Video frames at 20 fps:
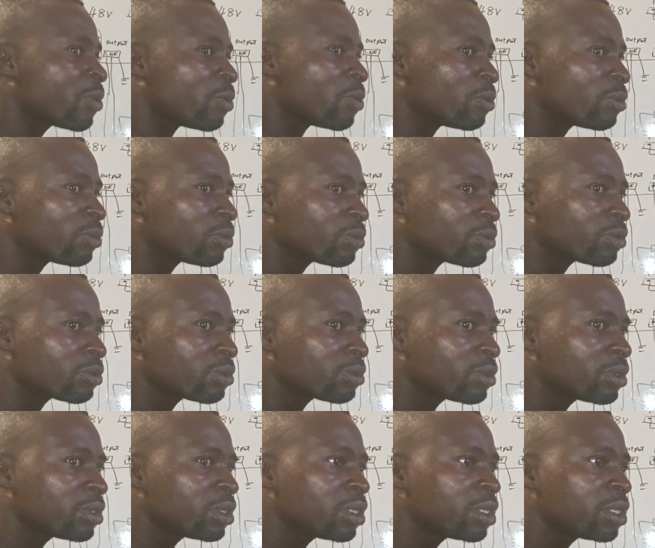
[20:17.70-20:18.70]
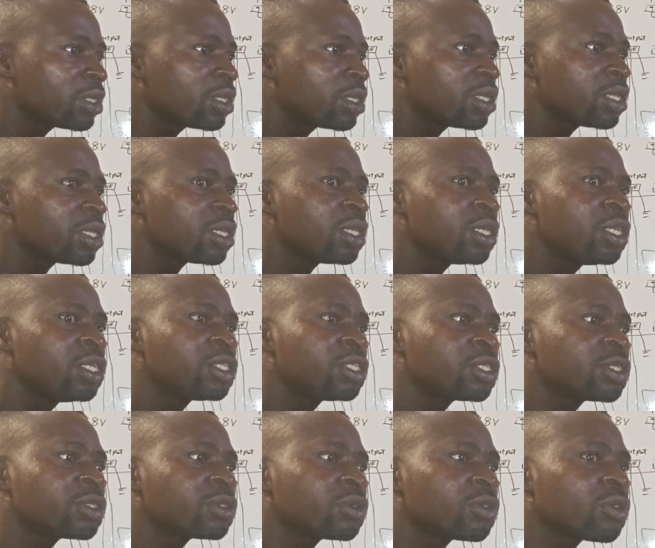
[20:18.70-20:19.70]
you
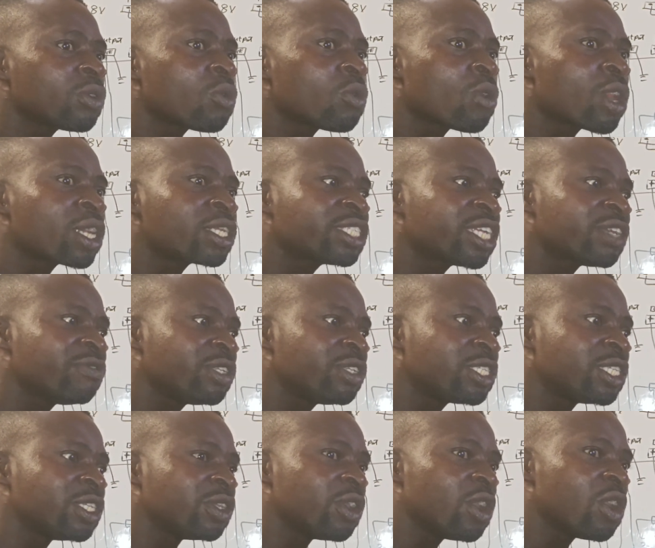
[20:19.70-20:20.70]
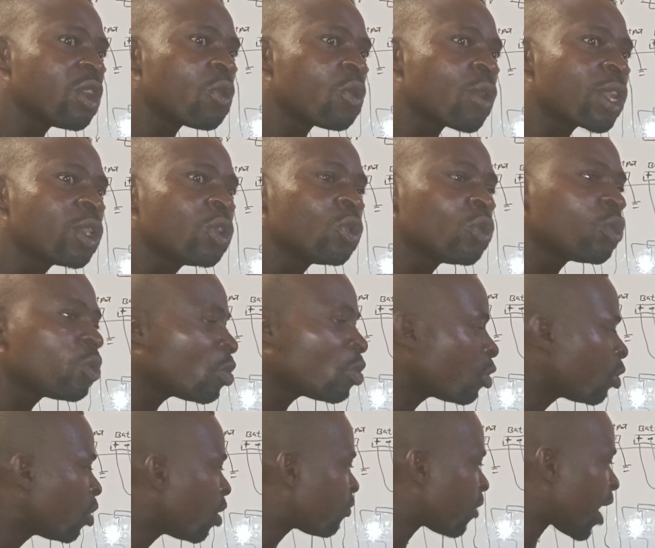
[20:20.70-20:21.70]
is 170. When you
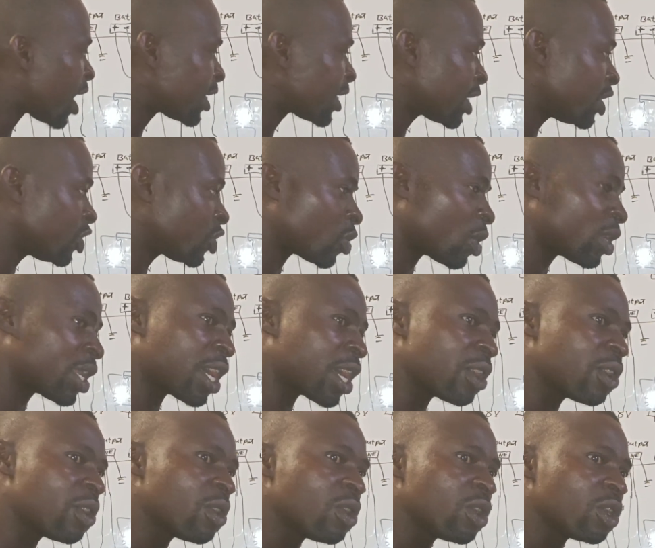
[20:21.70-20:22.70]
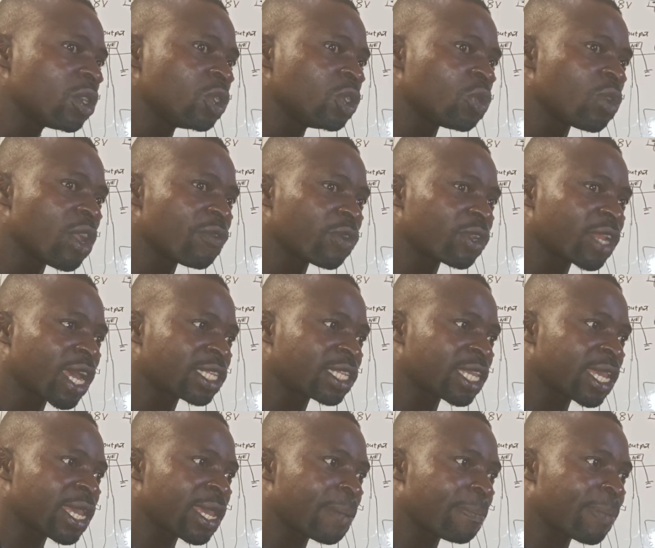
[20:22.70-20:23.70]
go for as an installer, you went for that
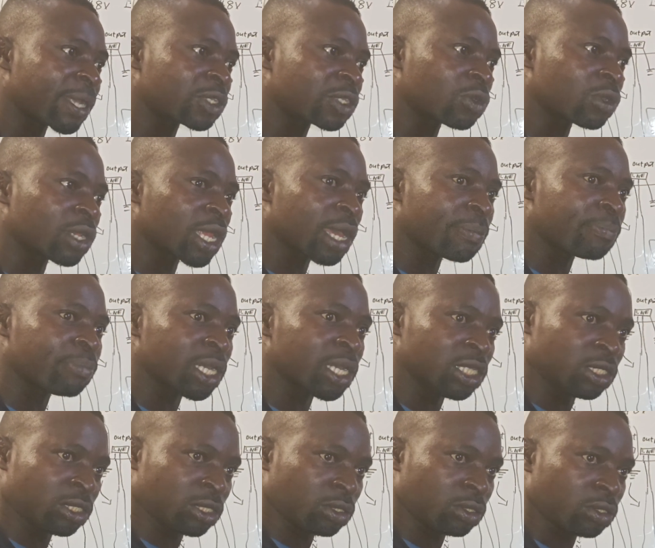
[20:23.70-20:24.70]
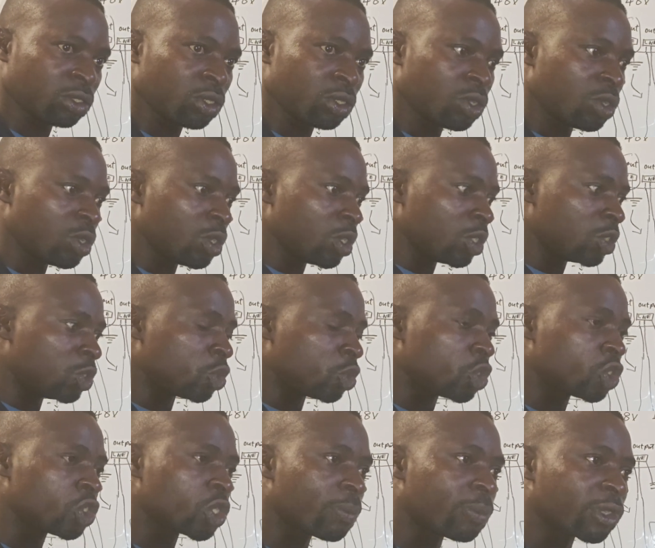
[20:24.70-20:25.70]
particular place, you
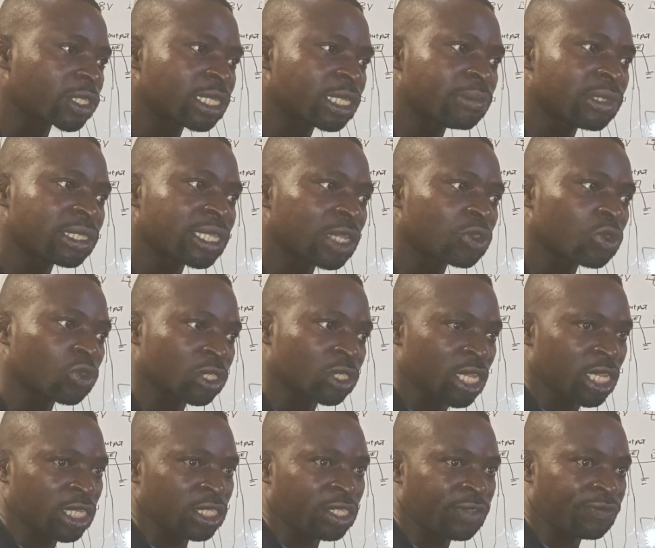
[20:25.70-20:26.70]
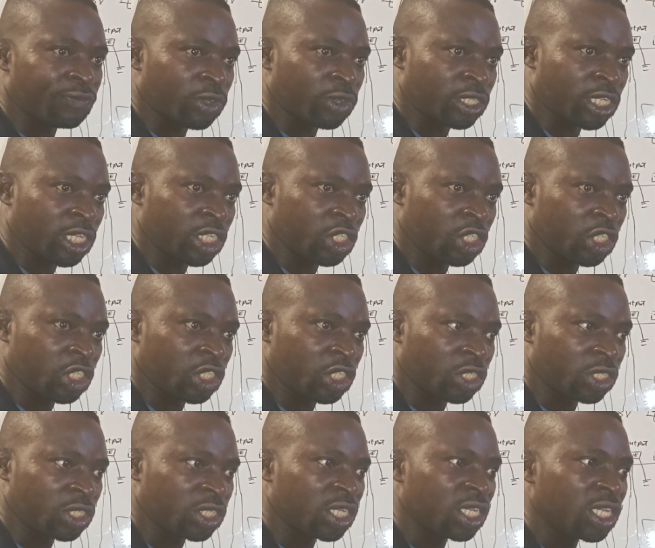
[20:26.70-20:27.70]
use your multimeter to test the
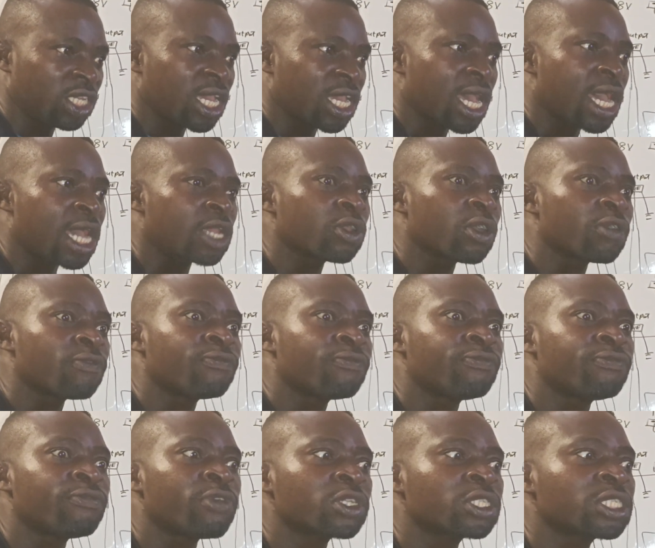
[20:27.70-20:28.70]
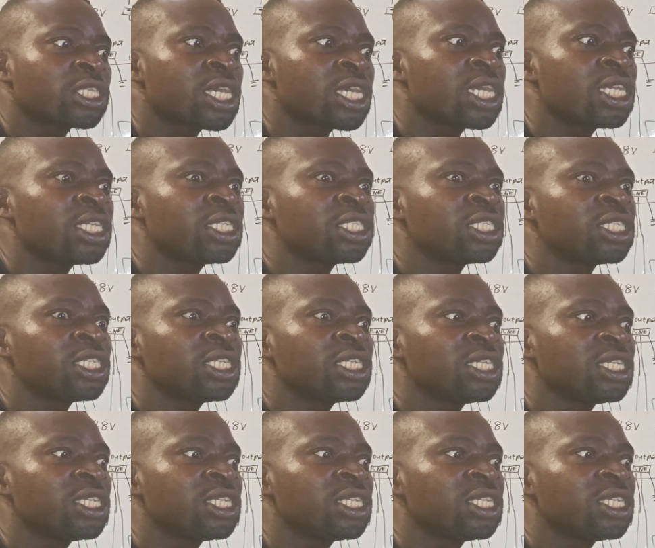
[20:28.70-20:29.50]
voltage, and your voltage